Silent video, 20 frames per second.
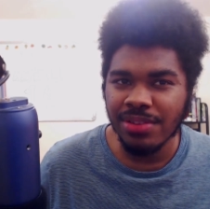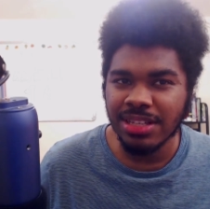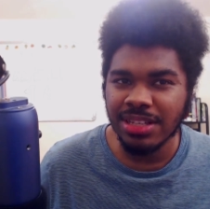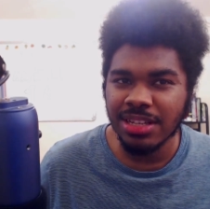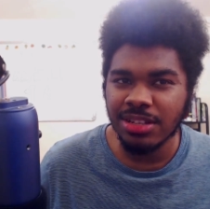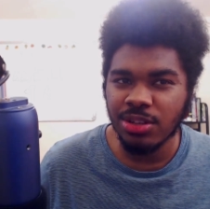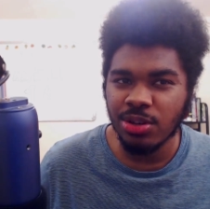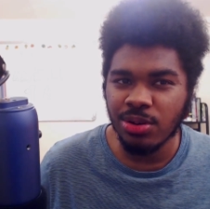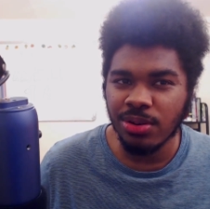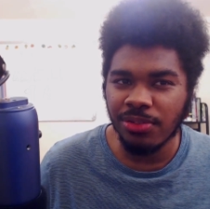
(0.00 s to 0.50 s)

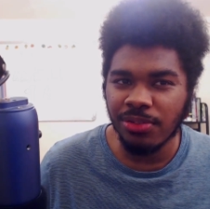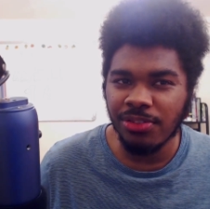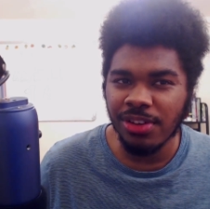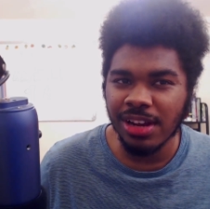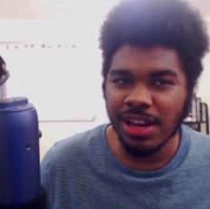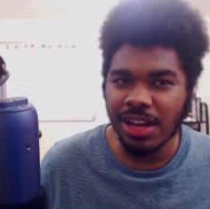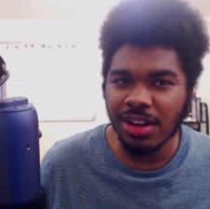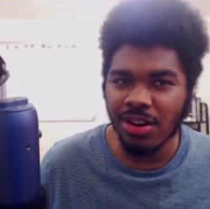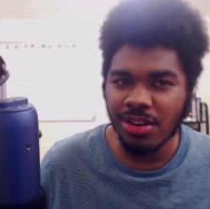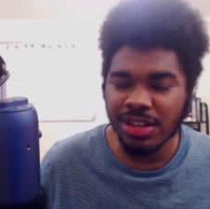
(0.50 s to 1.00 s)
season you could feel
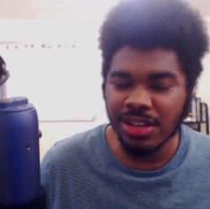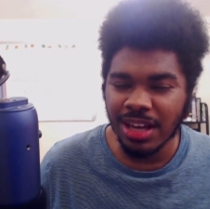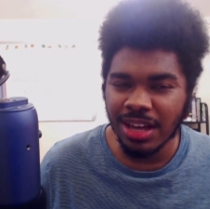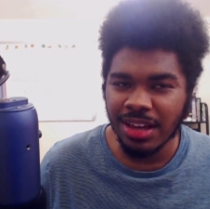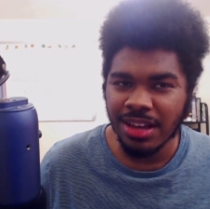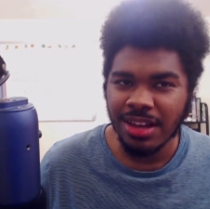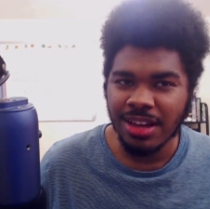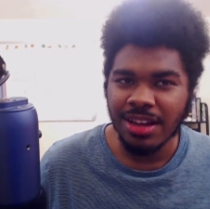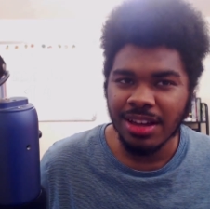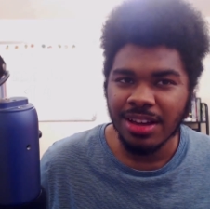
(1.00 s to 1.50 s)
like okay,
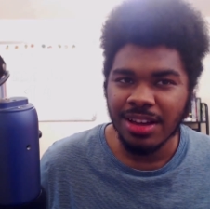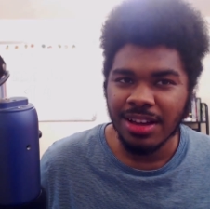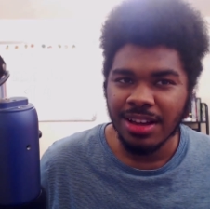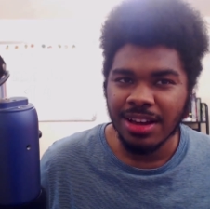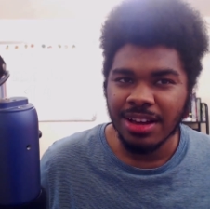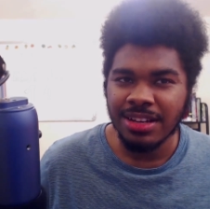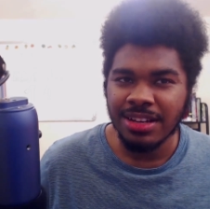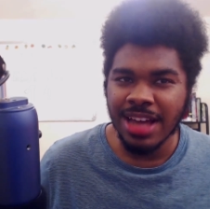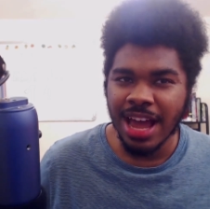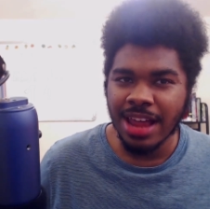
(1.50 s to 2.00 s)

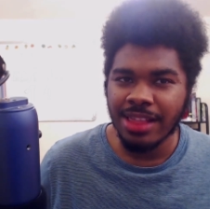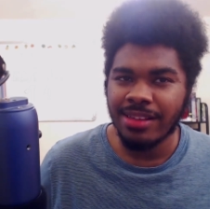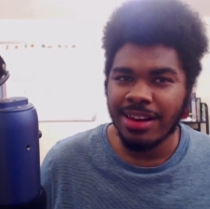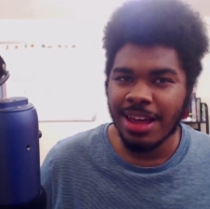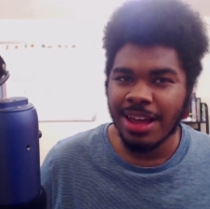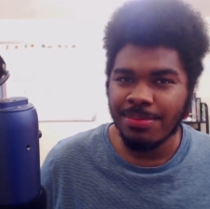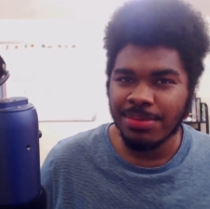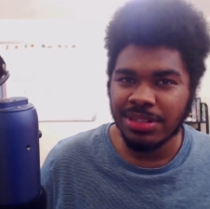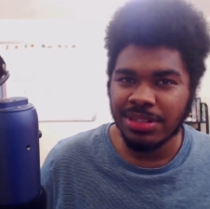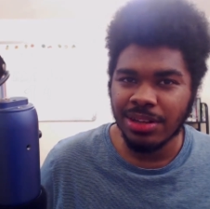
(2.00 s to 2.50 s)
the end of the
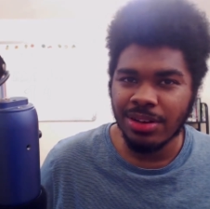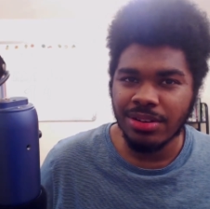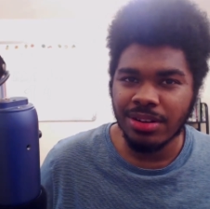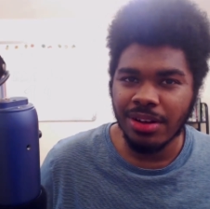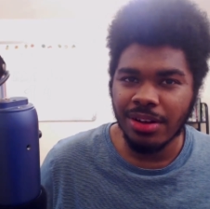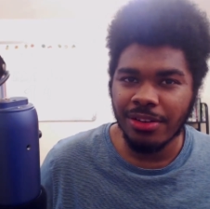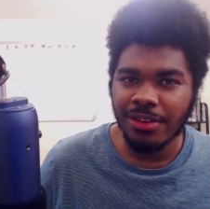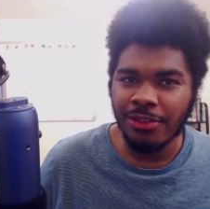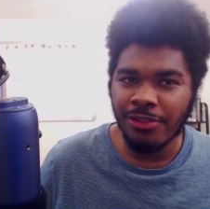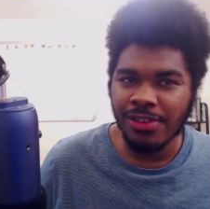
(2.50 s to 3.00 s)
episode
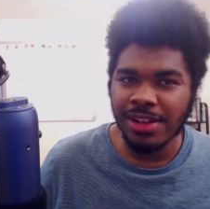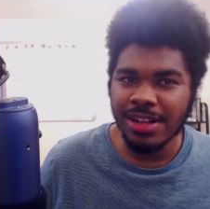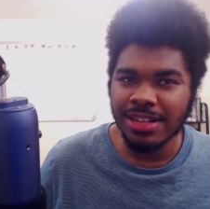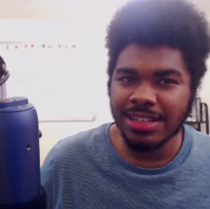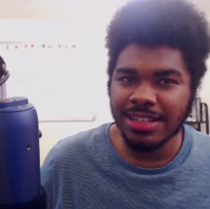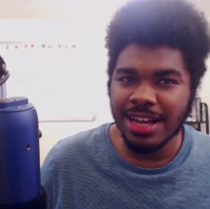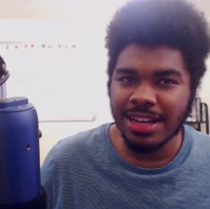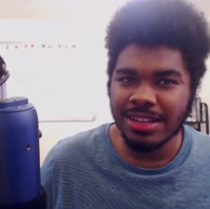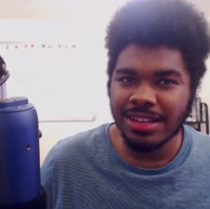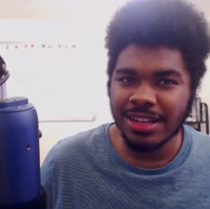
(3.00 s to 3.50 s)
feels
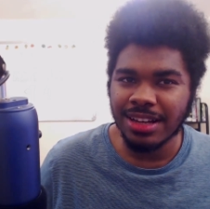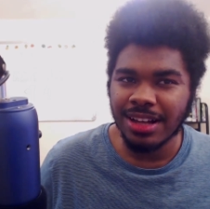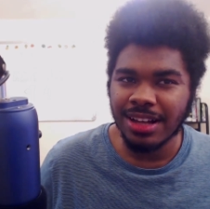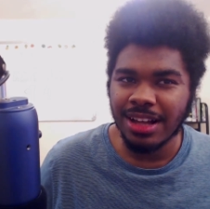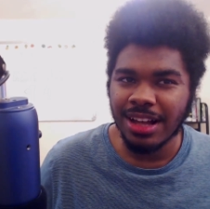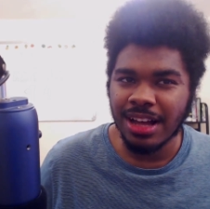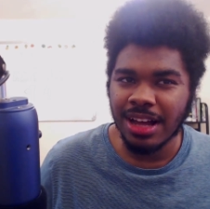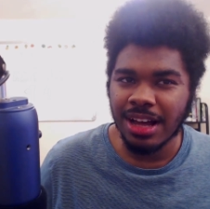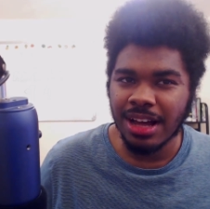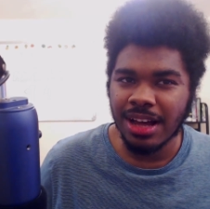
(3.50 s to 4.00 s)
like
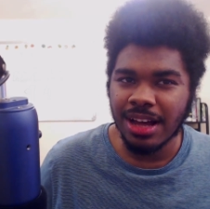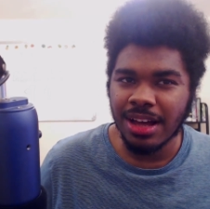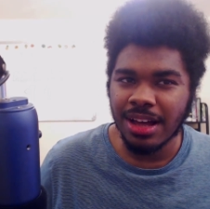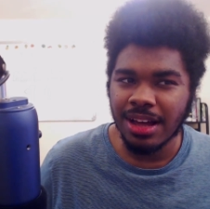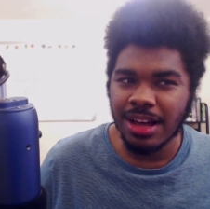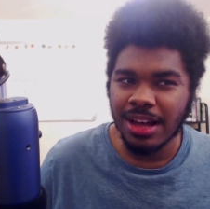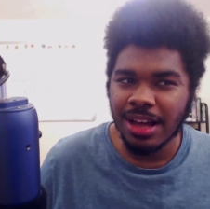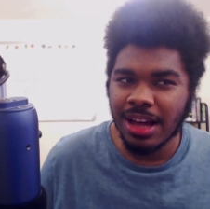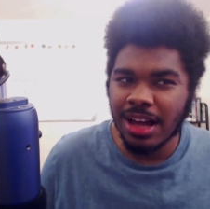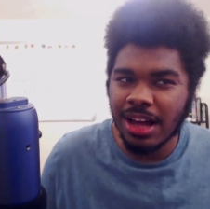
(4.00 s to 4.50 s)

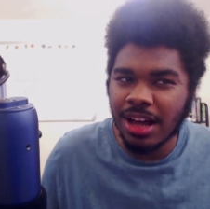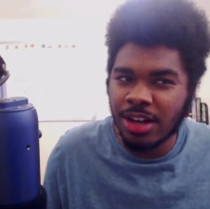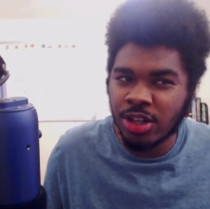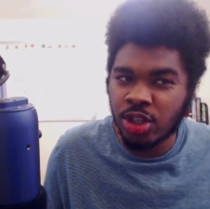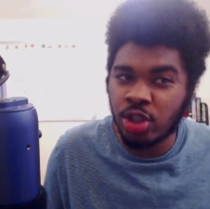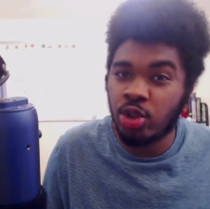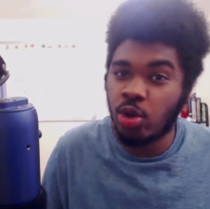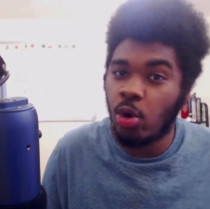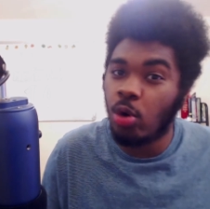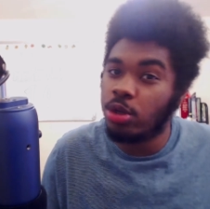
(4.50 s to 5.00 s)
a
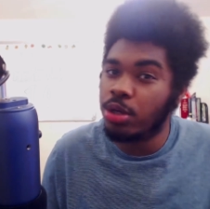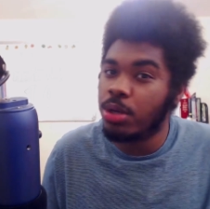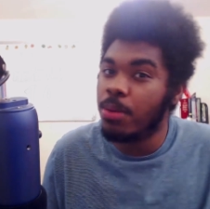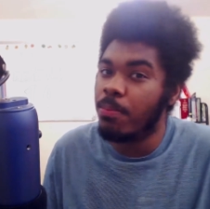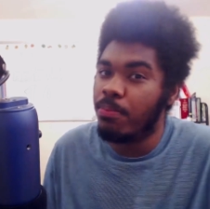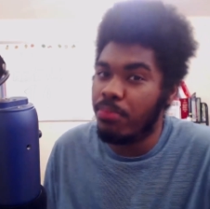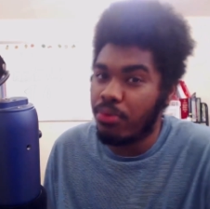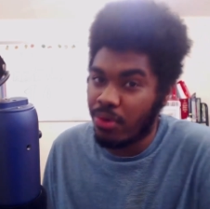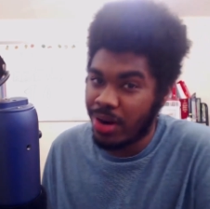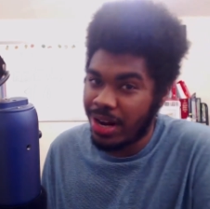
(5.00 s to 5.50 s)
short
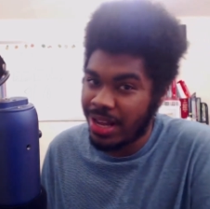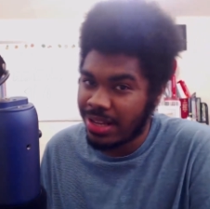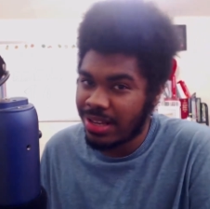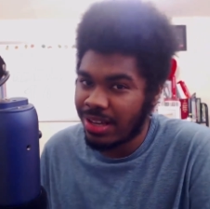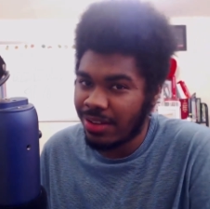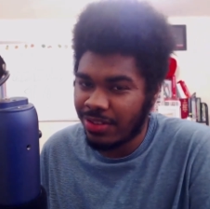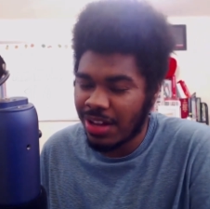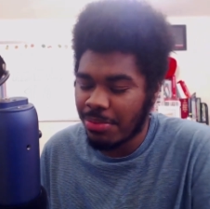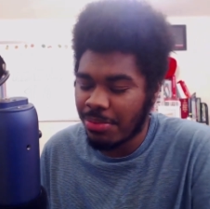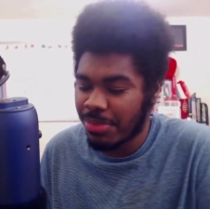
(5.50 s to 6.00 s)
break
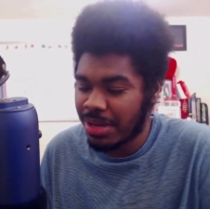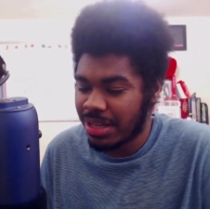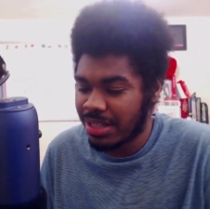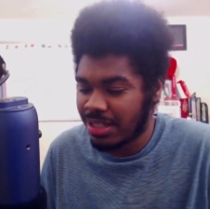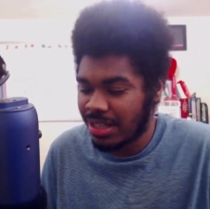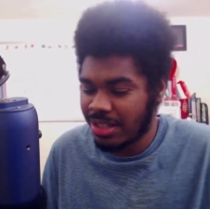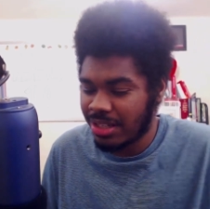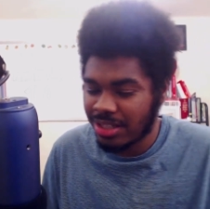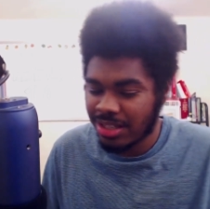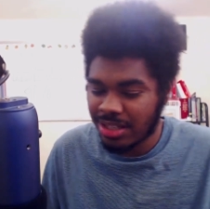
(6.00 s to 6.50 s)
if that makes
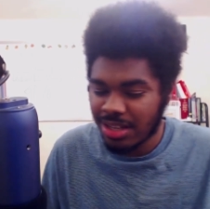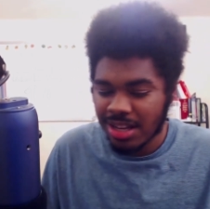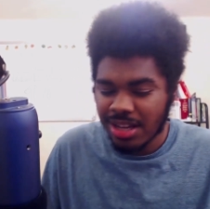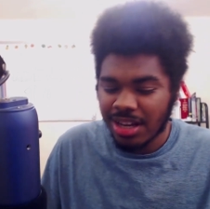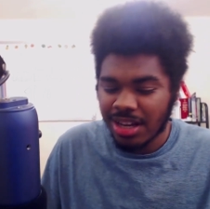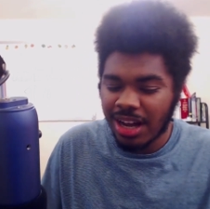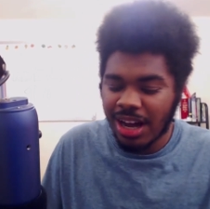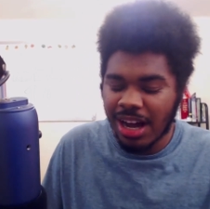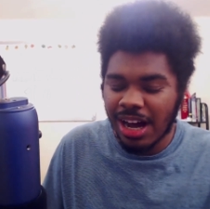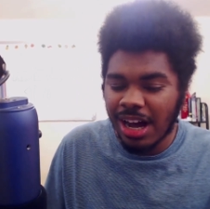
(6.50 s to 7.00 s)
sense.
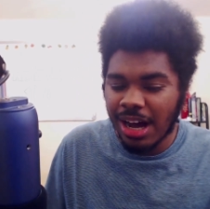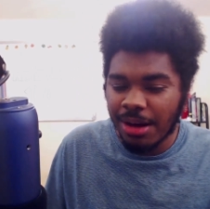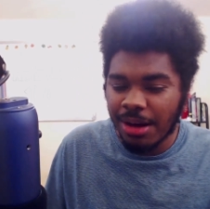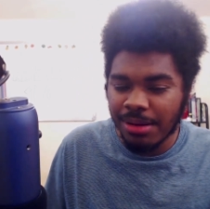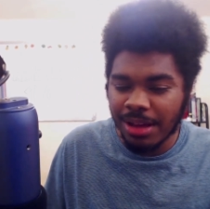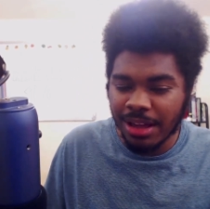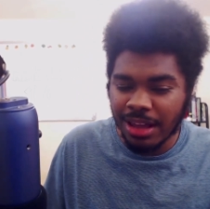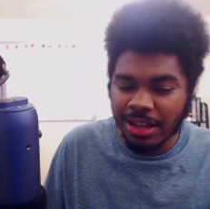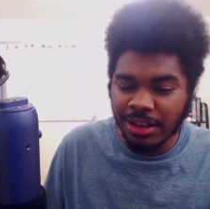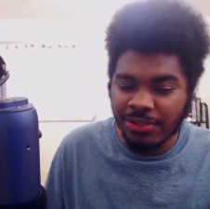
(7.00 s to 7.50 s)
Uh,
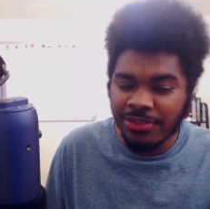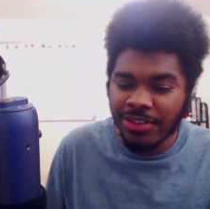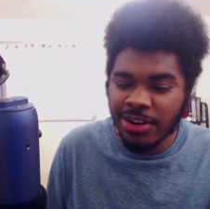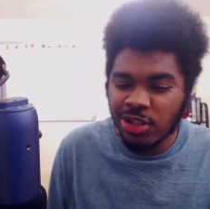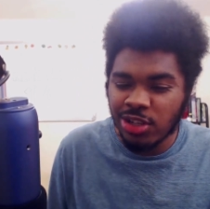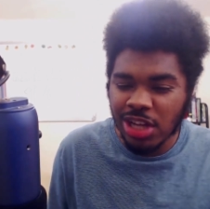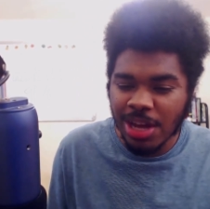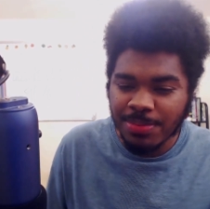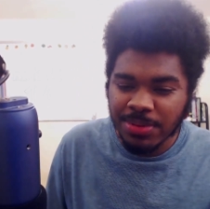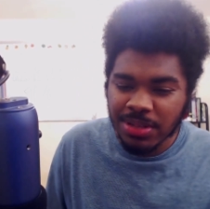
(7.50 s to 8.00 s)
like, like you finish
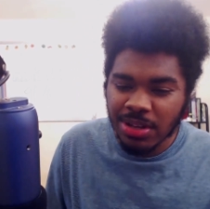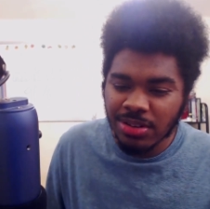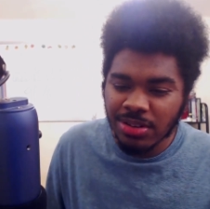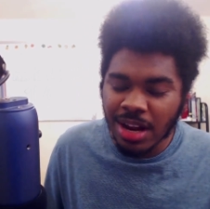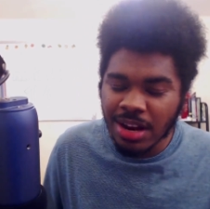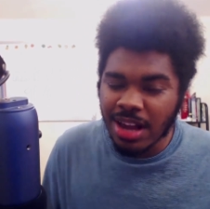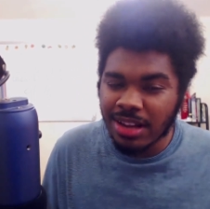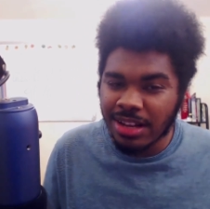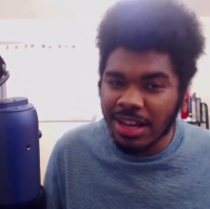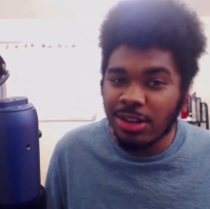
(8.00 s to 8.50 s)
the episode
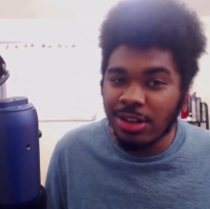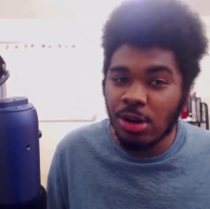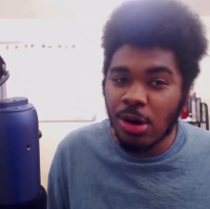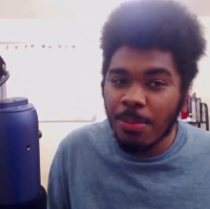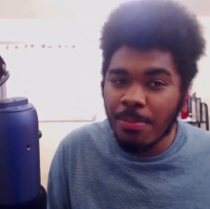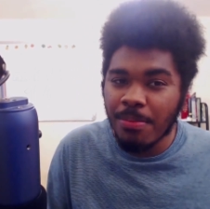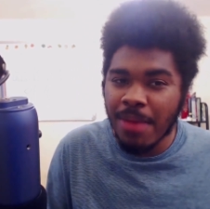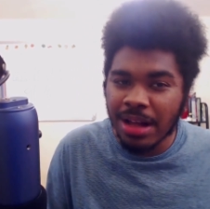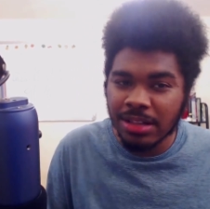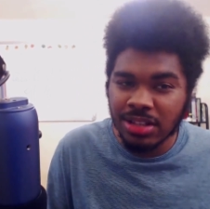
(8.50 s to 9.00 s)
and, and, then you
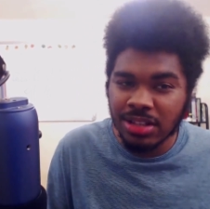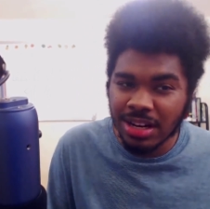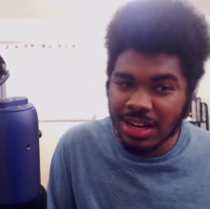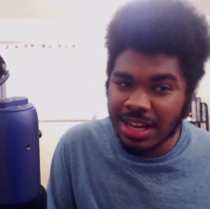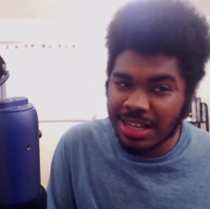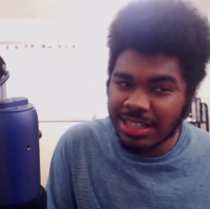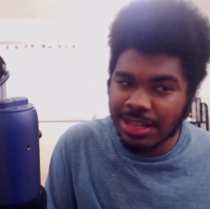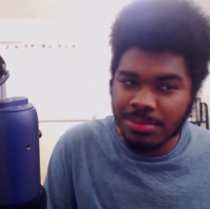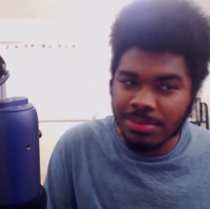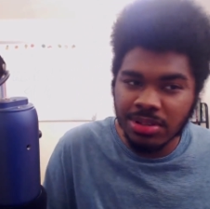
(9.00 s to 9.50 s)
come back to the
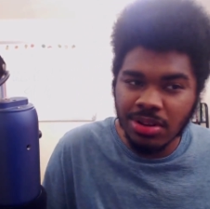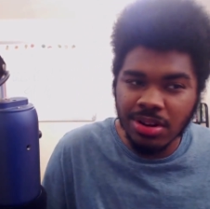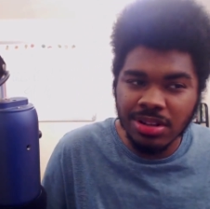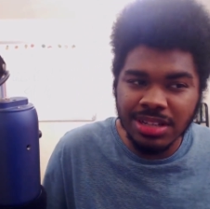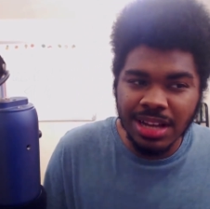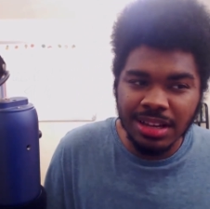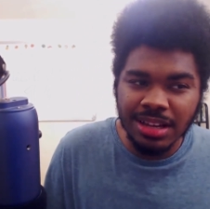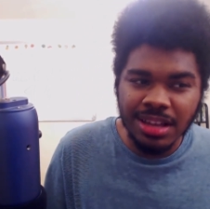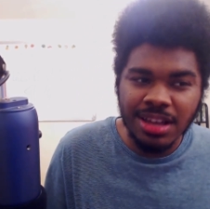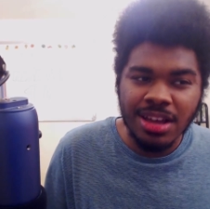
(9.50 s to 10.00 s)
next episode and it's like